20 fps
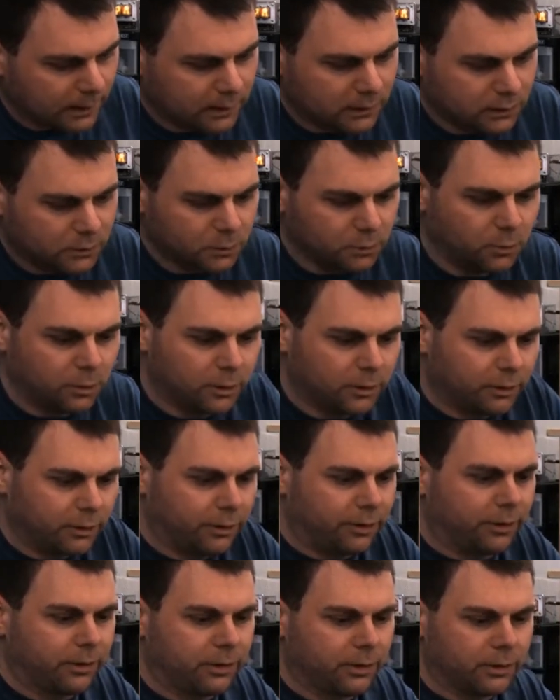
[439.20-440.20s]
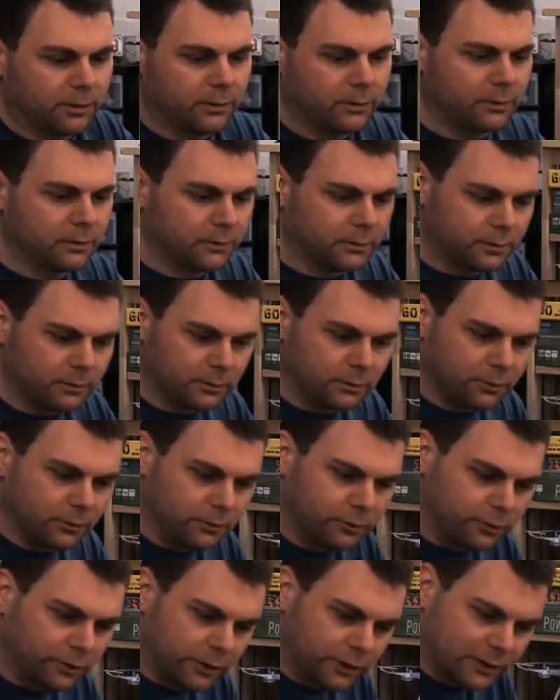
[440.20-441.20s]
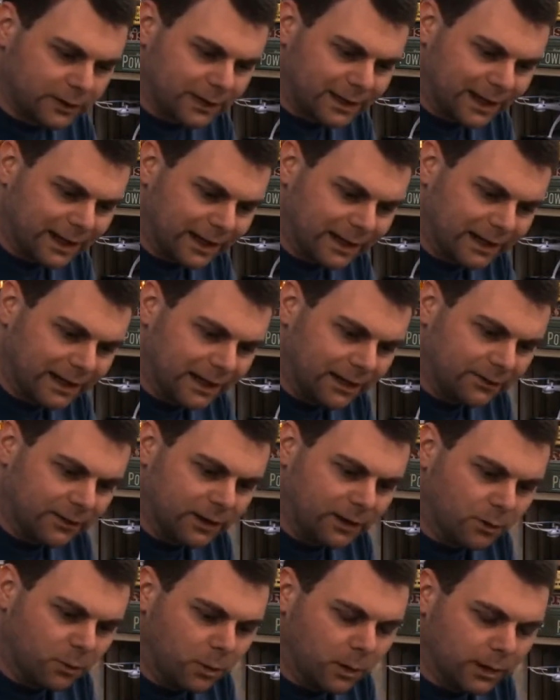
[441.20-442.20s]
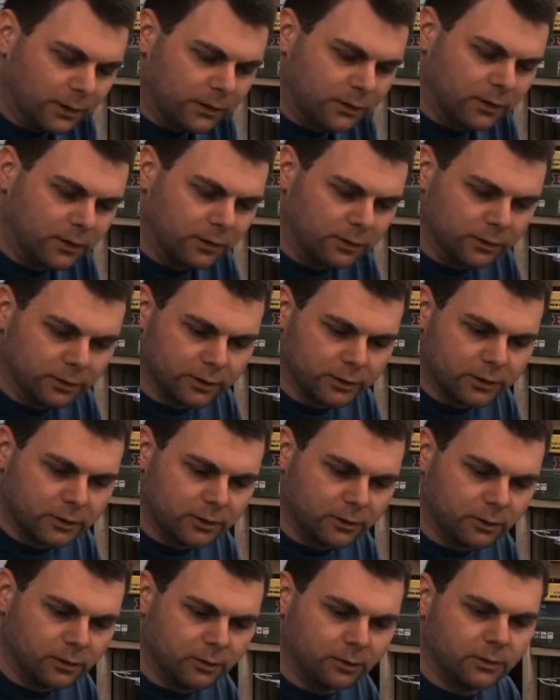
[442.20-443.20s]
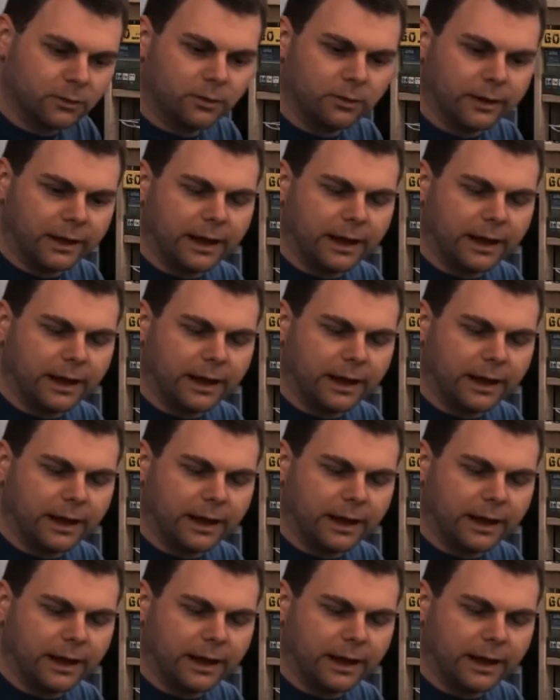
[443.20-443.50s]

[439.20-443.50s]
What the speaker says: it is worth just kind of giving a once over to